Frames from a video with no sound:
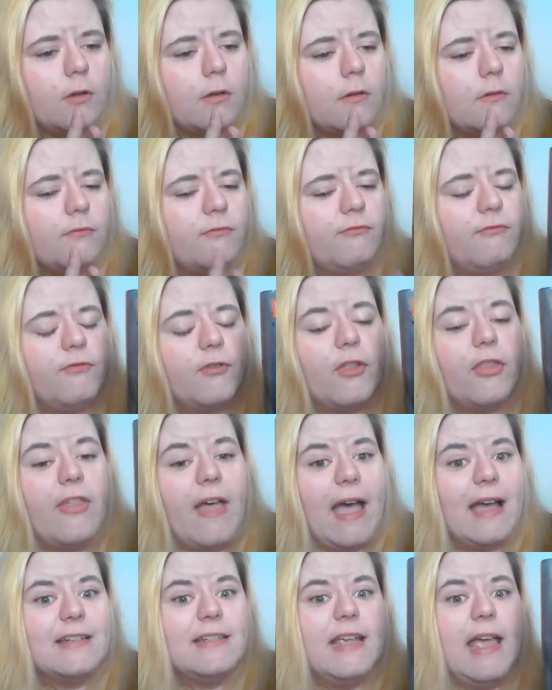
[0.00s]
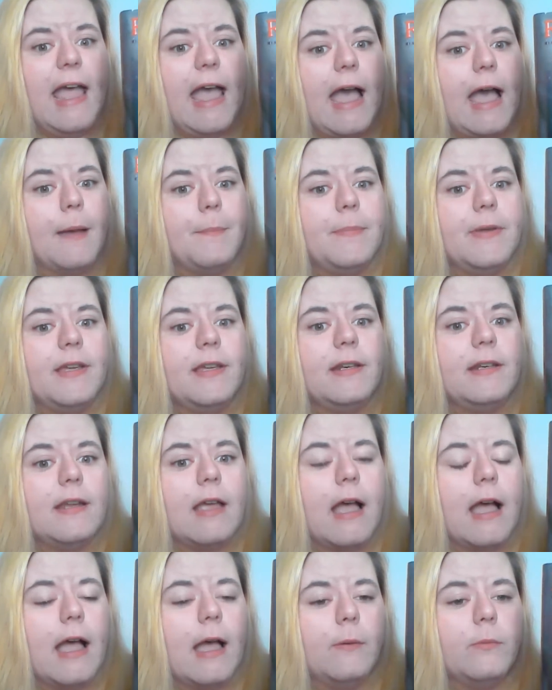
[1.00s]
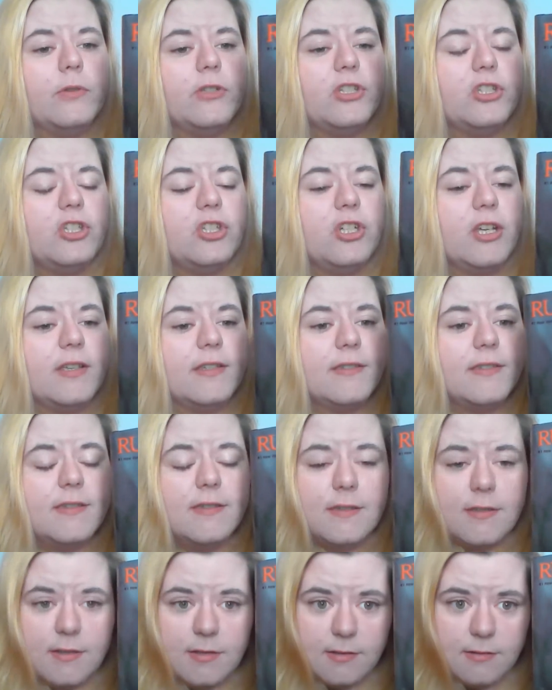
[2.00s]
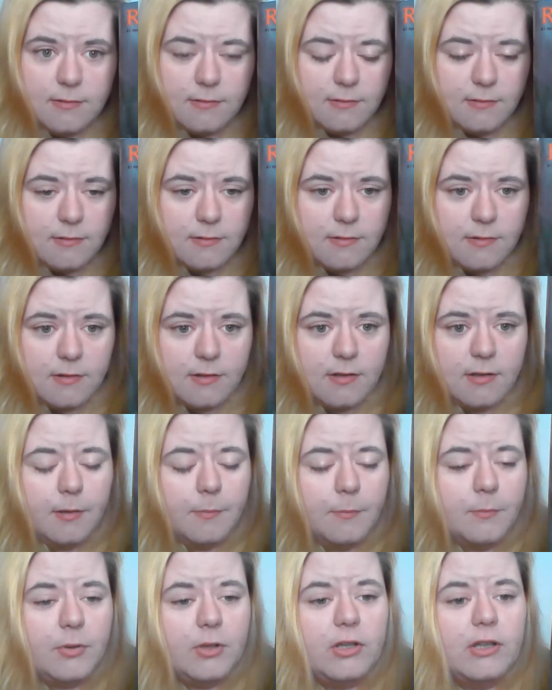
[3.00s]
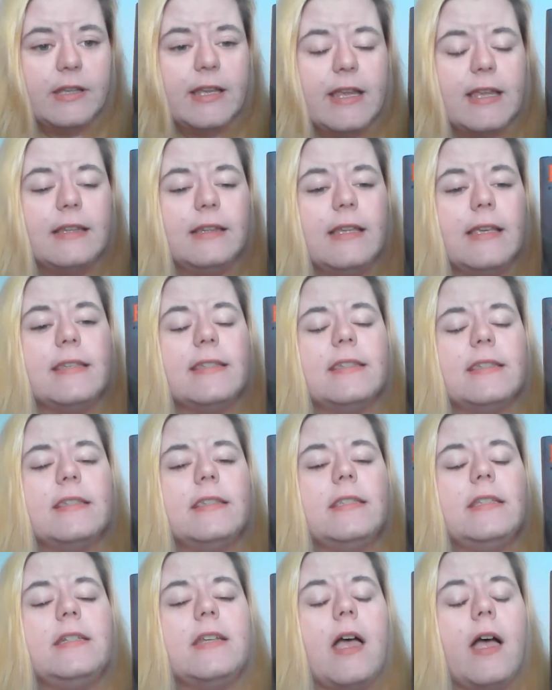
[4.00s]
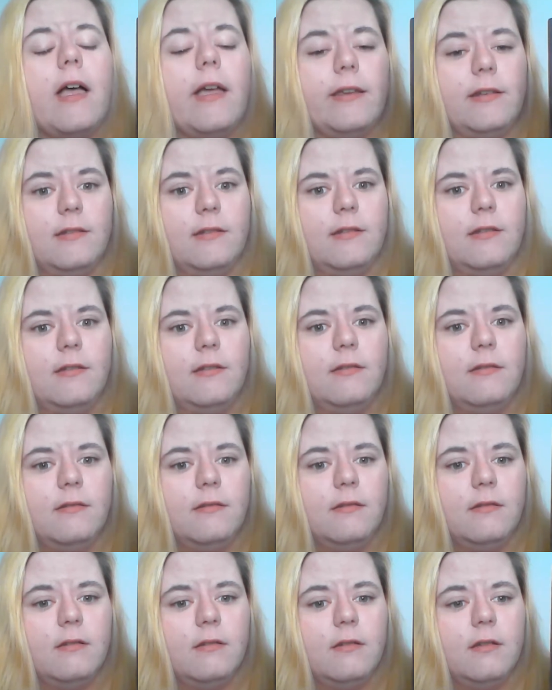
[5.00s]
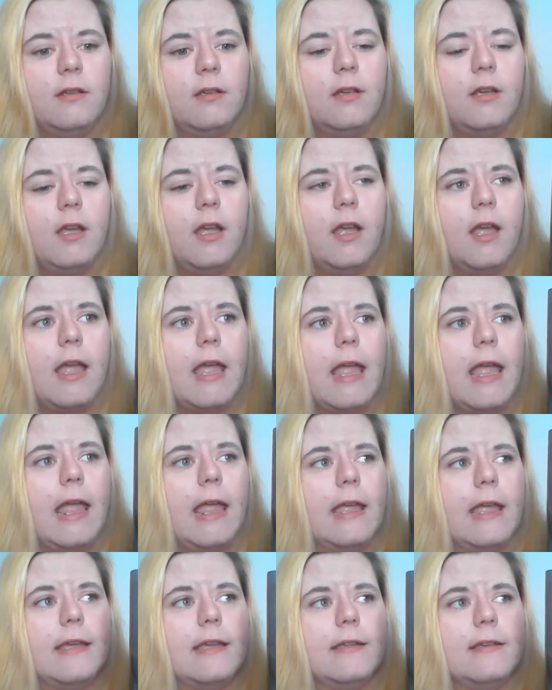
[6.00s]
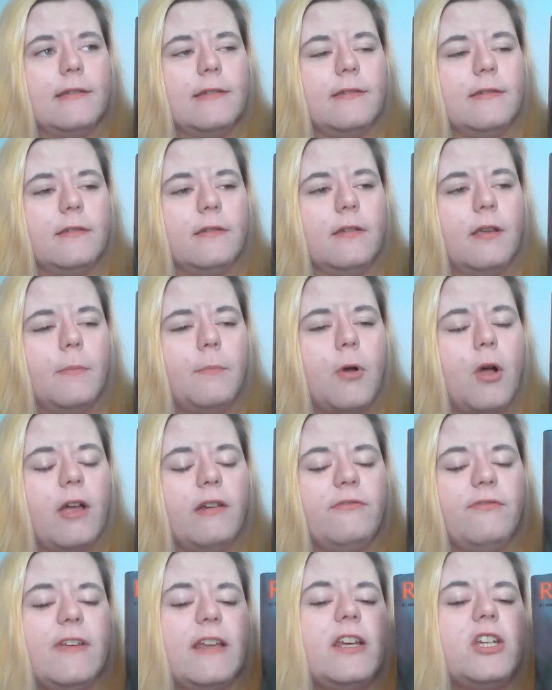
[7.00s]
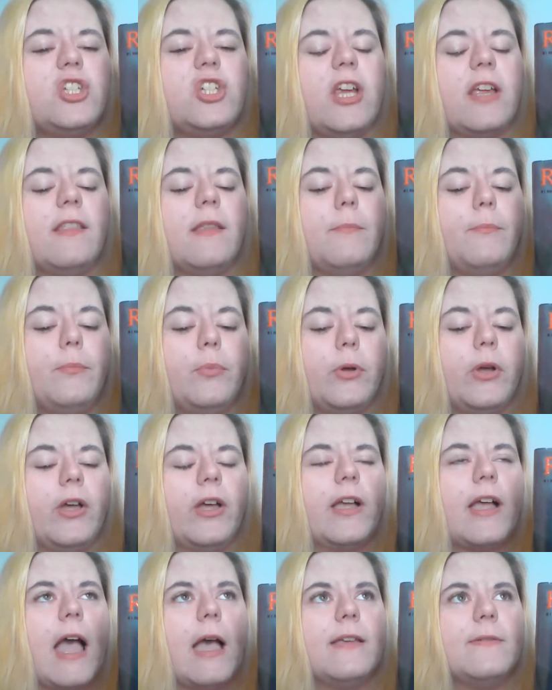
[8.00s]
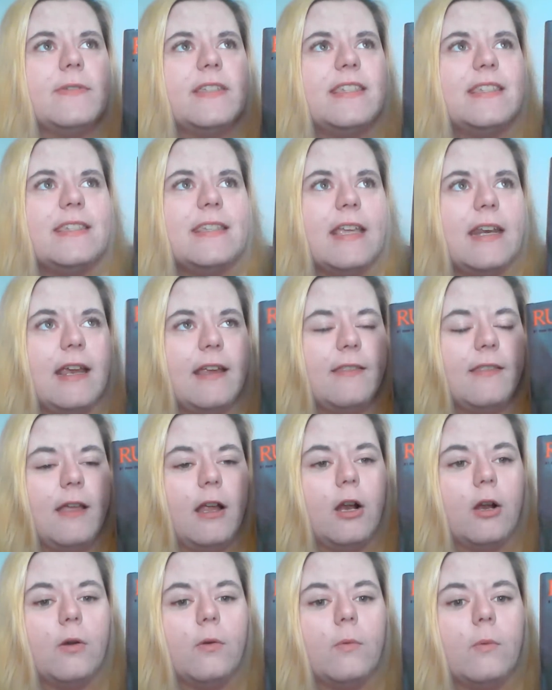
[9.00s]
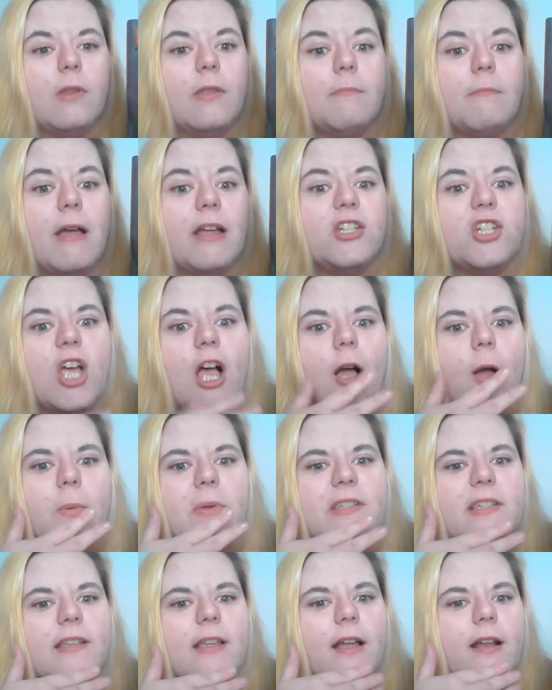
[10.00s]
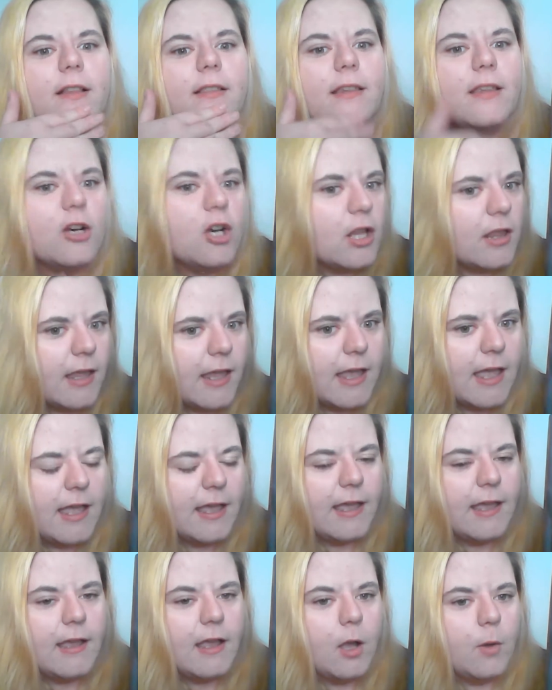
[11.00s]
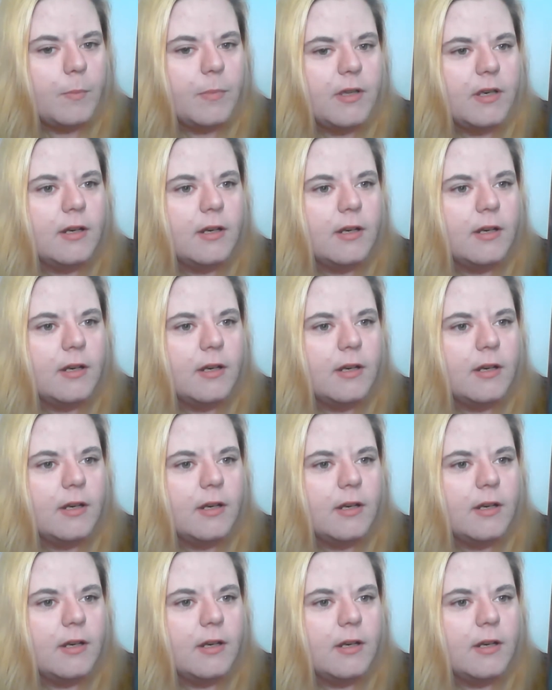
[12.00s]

for that to happen, I was just completely stunned. And upon finishing the book, I was sitting there with my jaw was like literally hanging open.